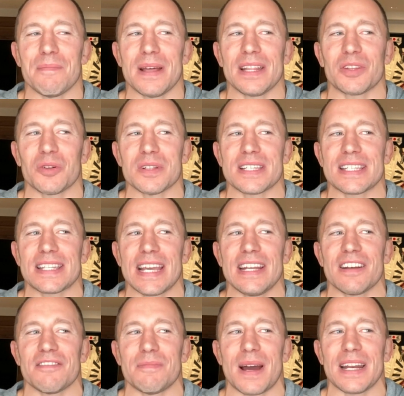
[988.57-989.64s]
mental state
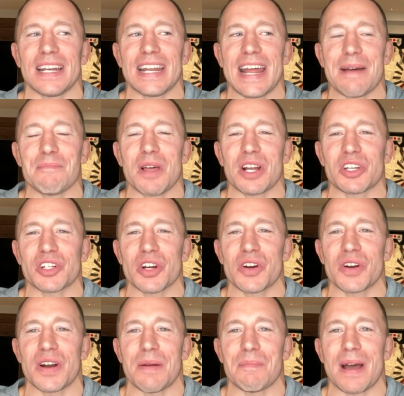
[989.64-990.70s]
of mind that I'm not sure.